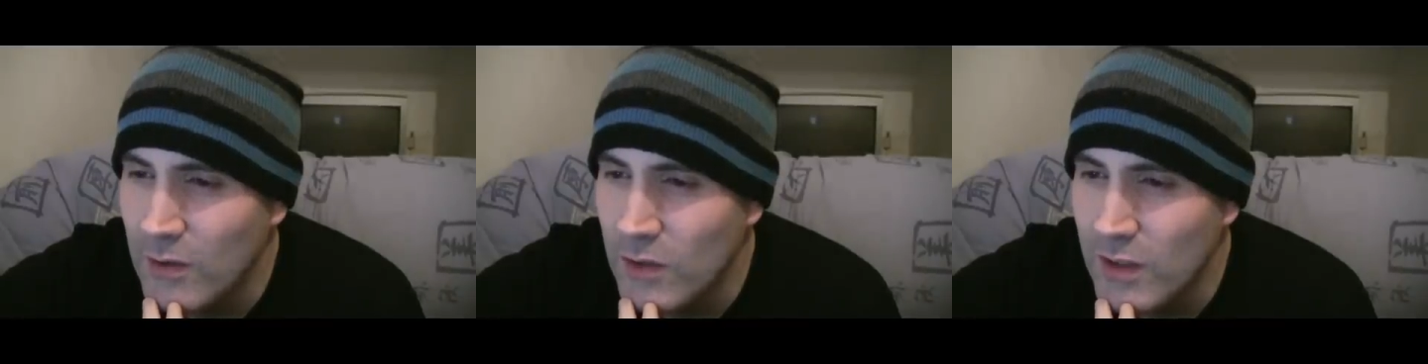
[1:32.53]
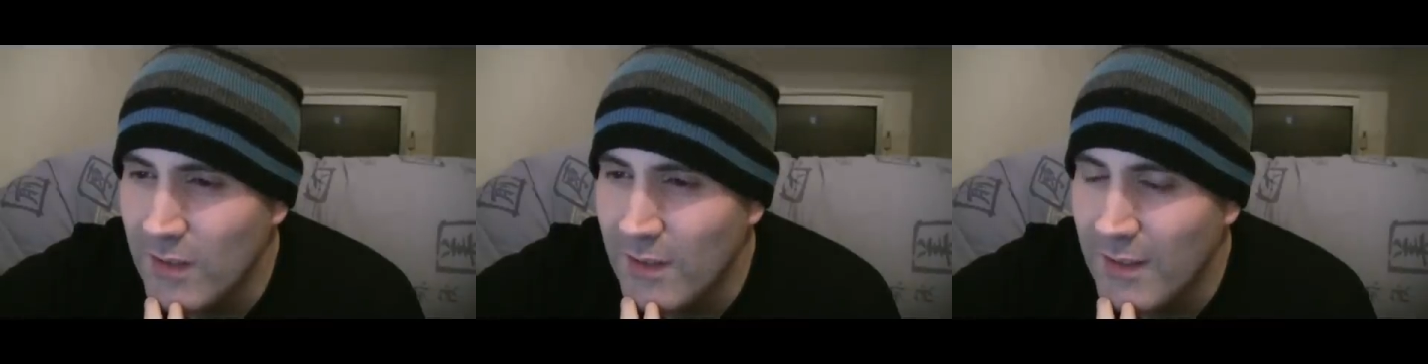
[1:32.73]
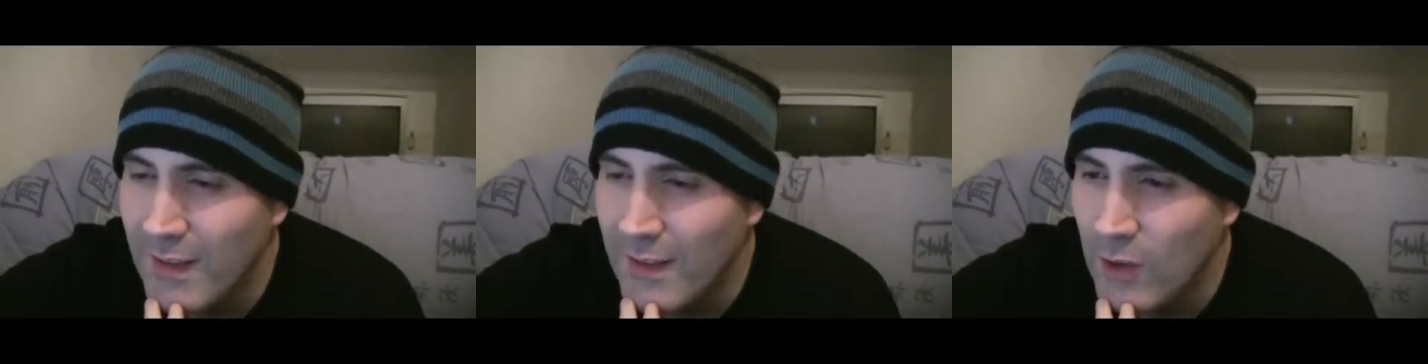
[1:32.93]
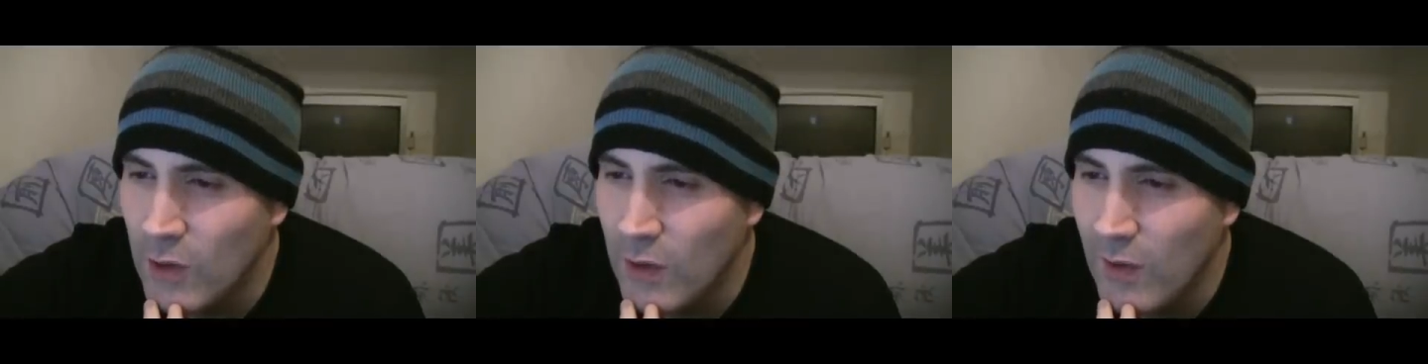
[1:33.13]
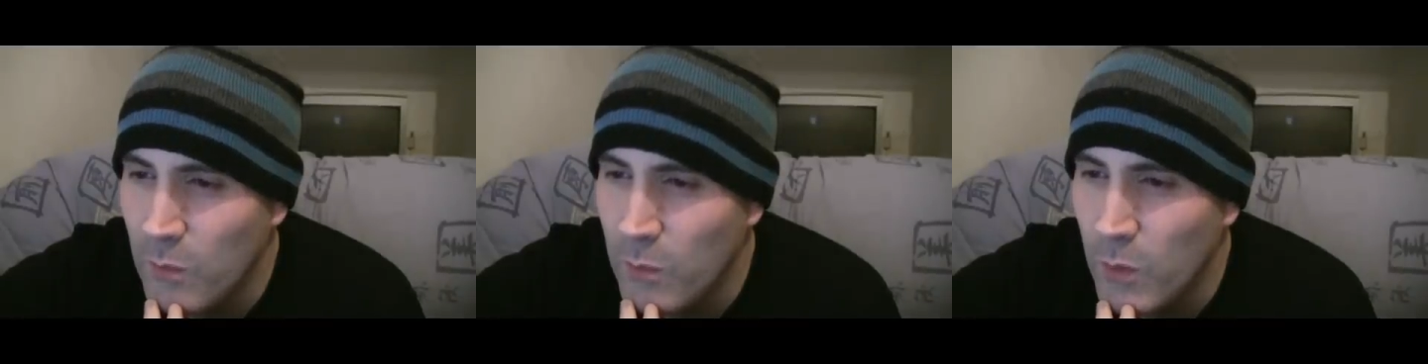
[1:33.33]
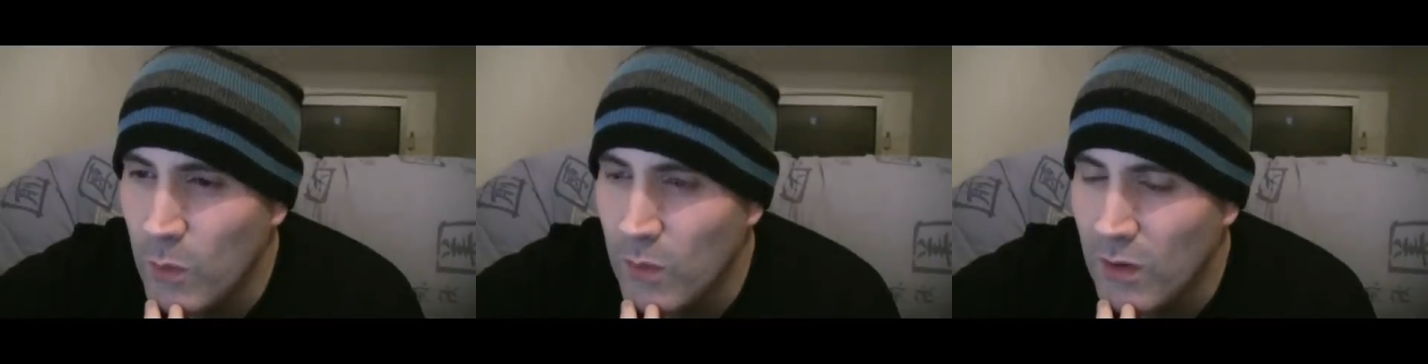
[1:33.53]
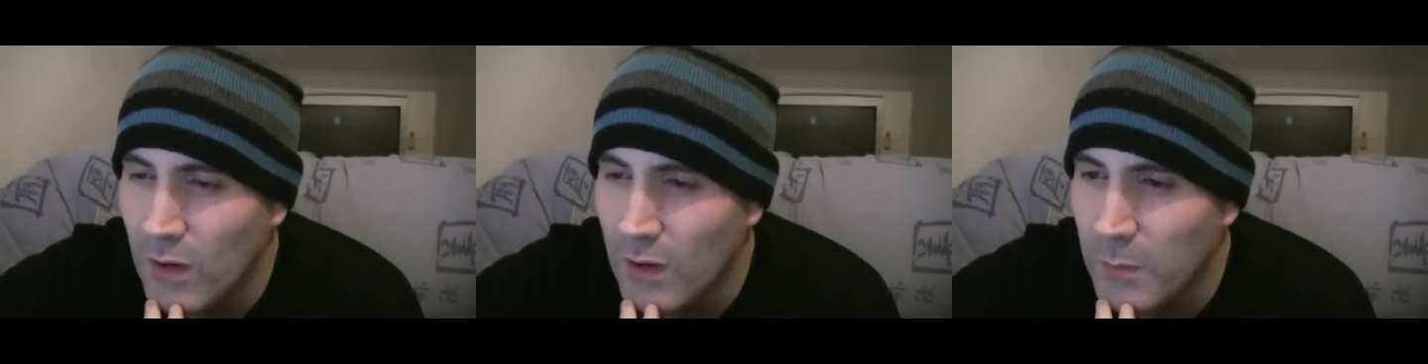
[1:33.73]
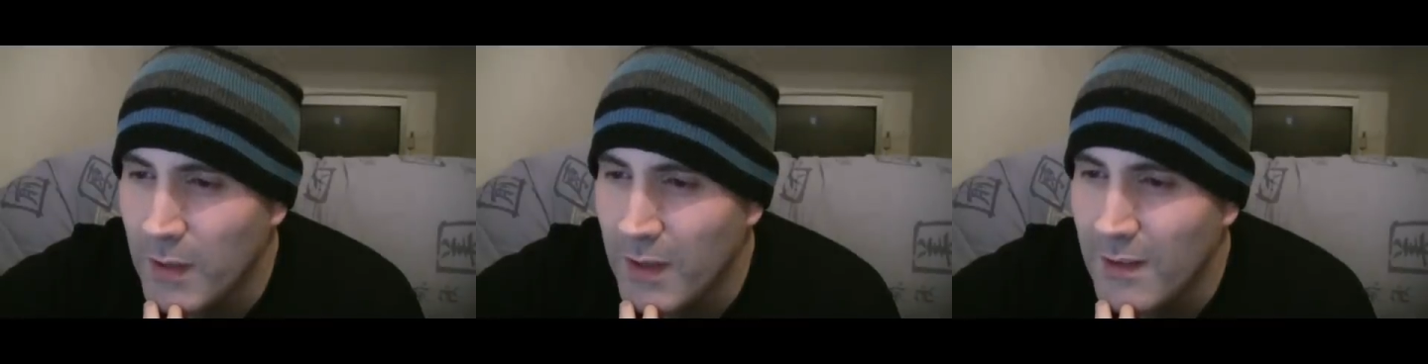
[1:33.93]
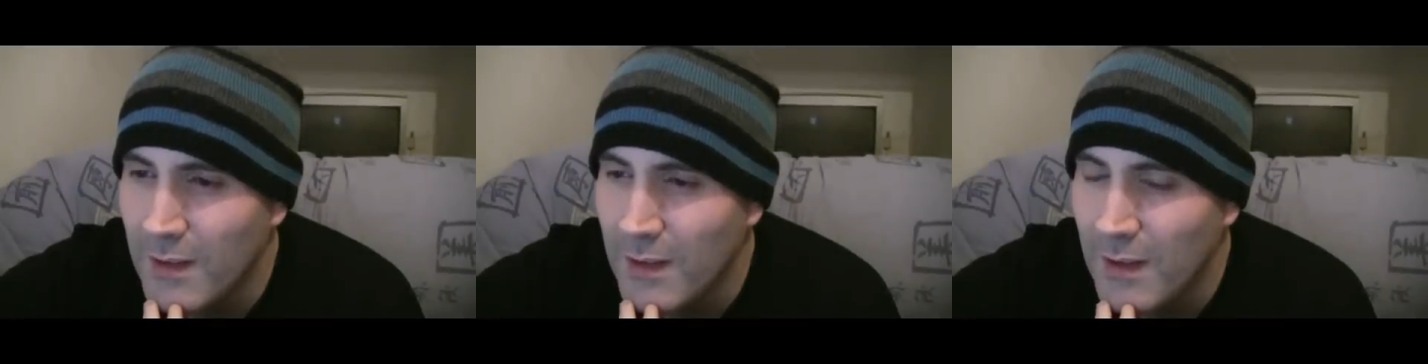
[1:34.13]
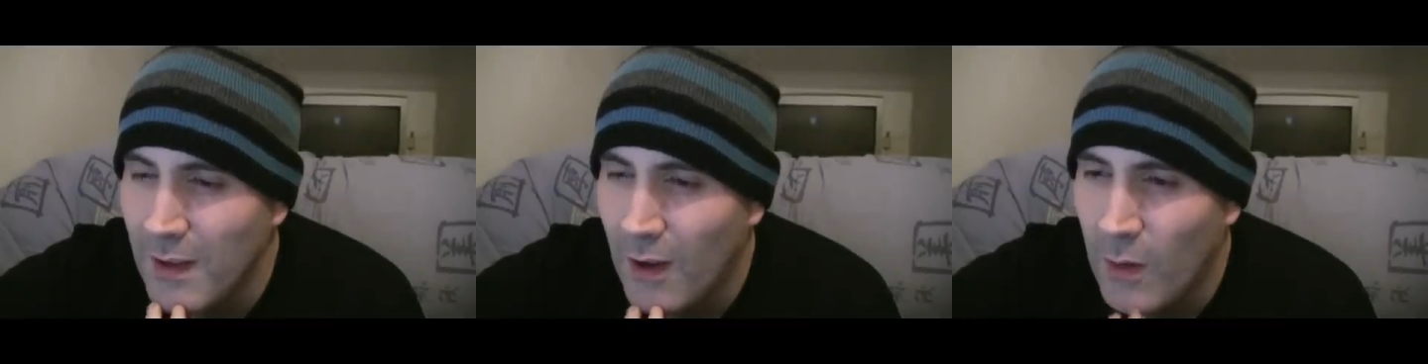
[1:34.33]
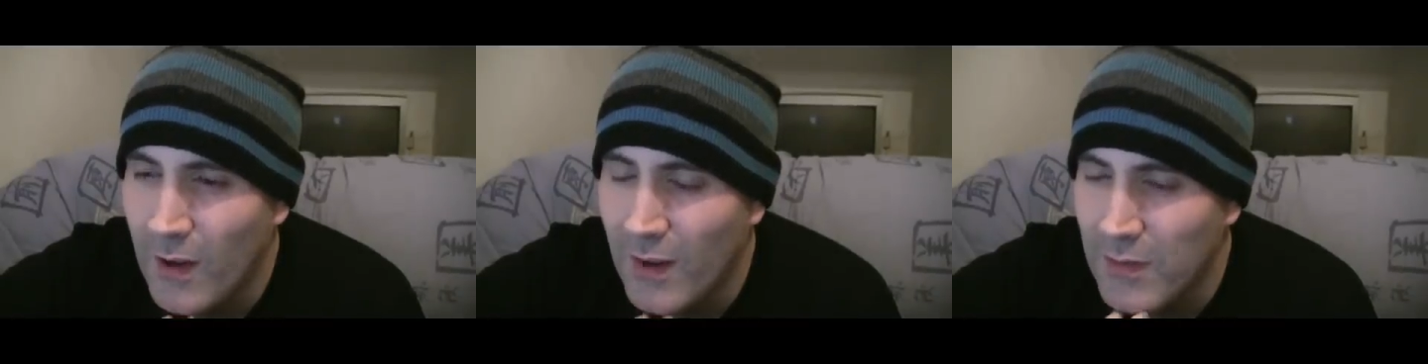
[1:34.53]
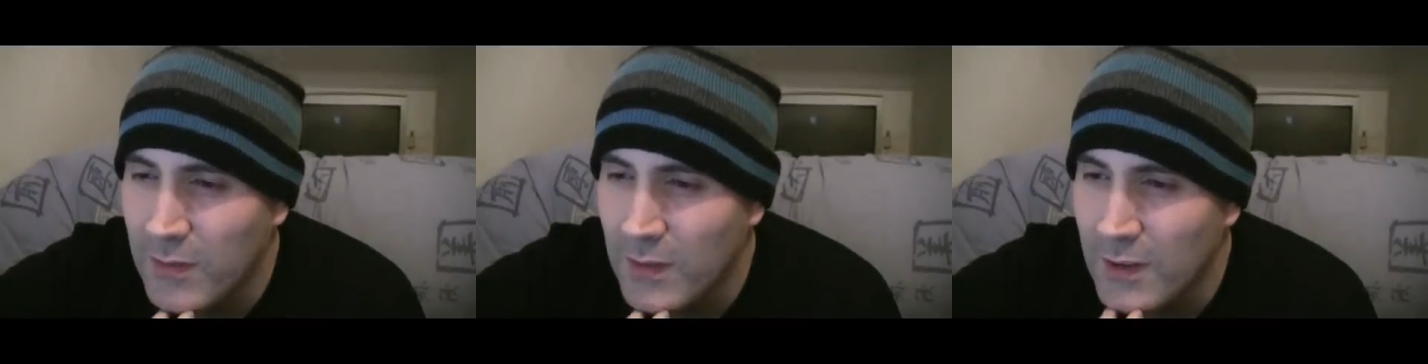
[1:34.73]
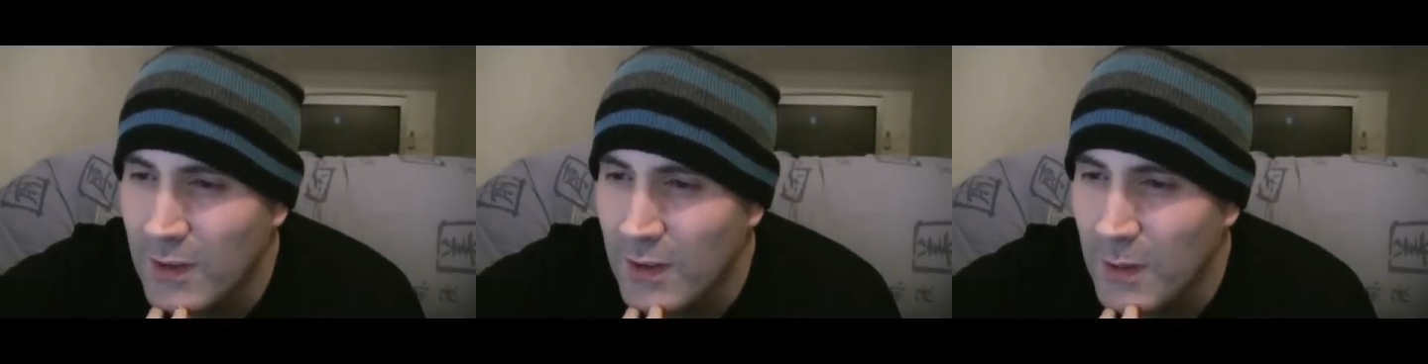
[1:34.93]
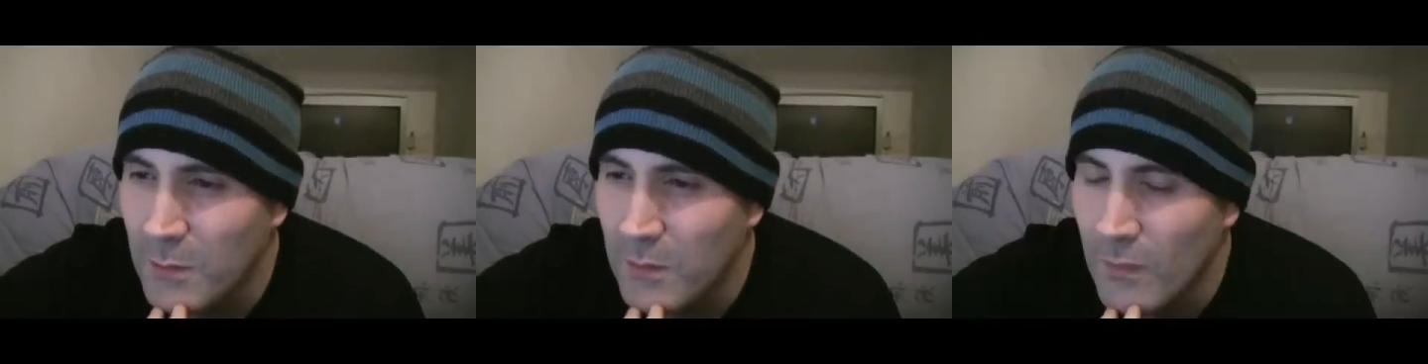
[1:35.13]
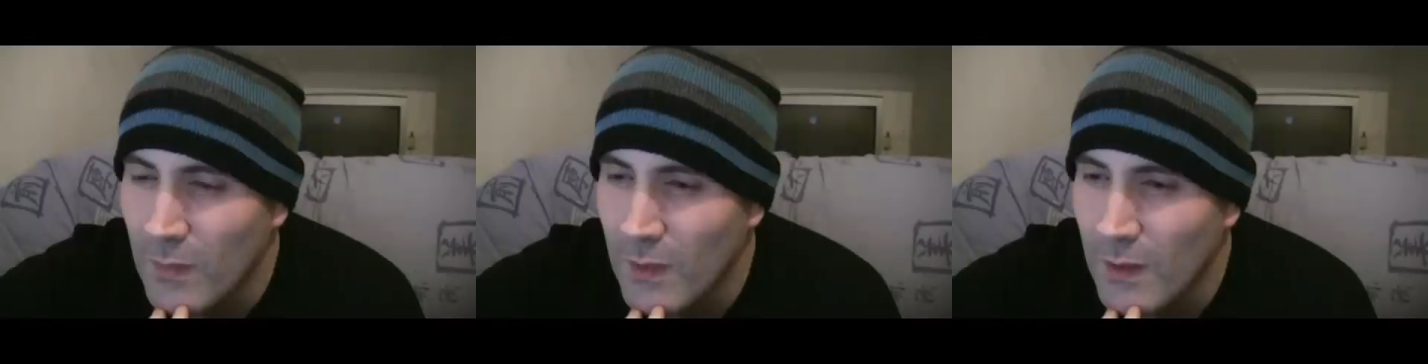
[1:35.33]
She's standing on his balls hard, man. Oh, that's fucked up.